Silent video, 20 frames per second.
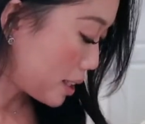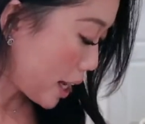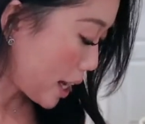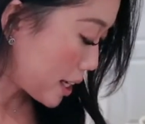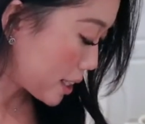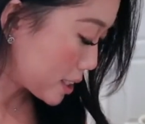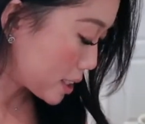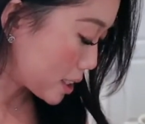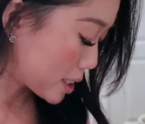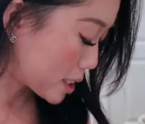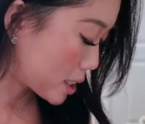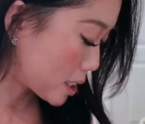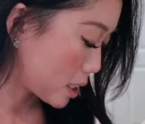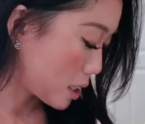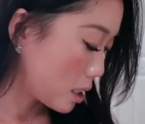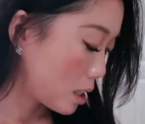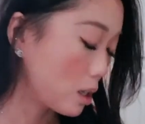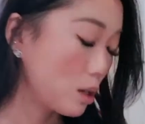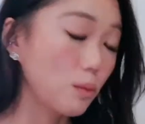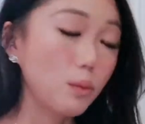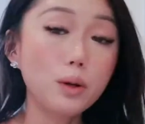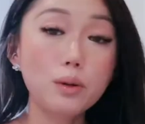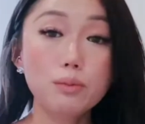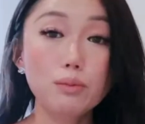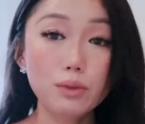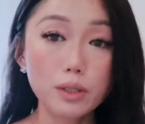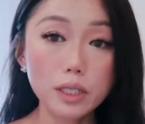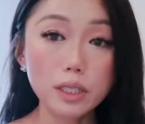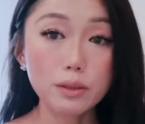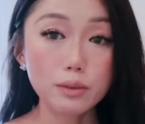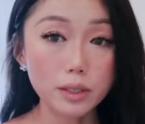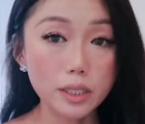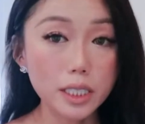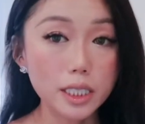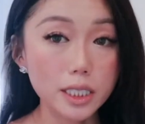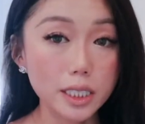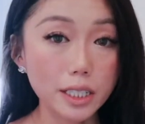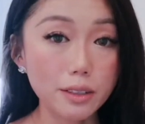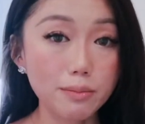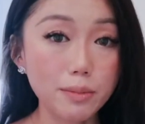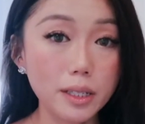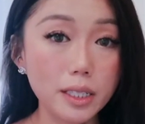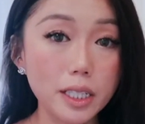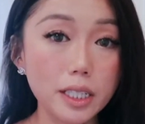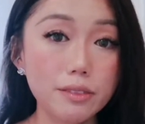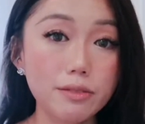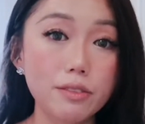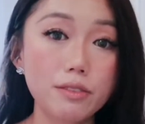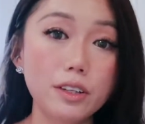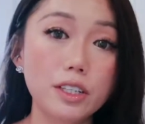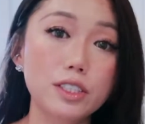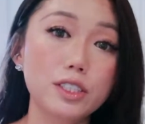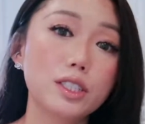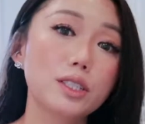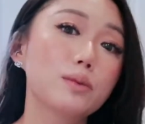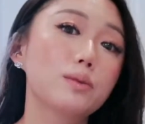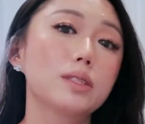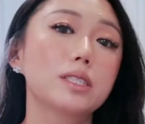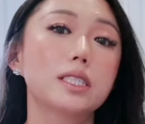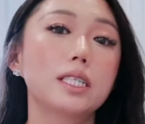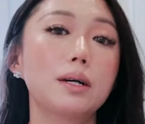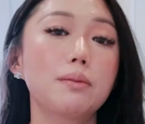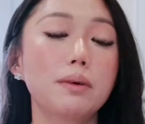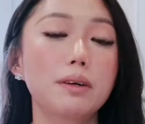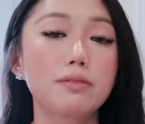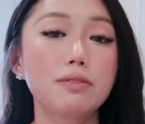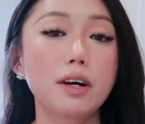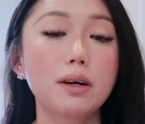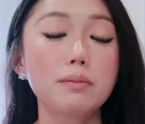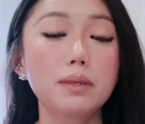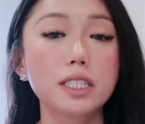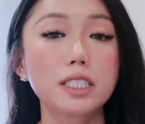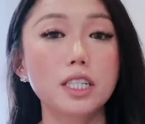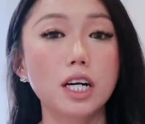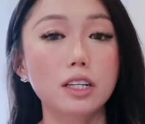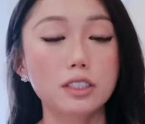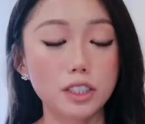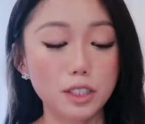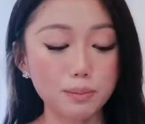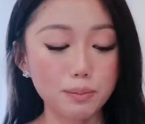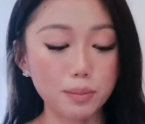next, what really saved my life eventually was that my family doctor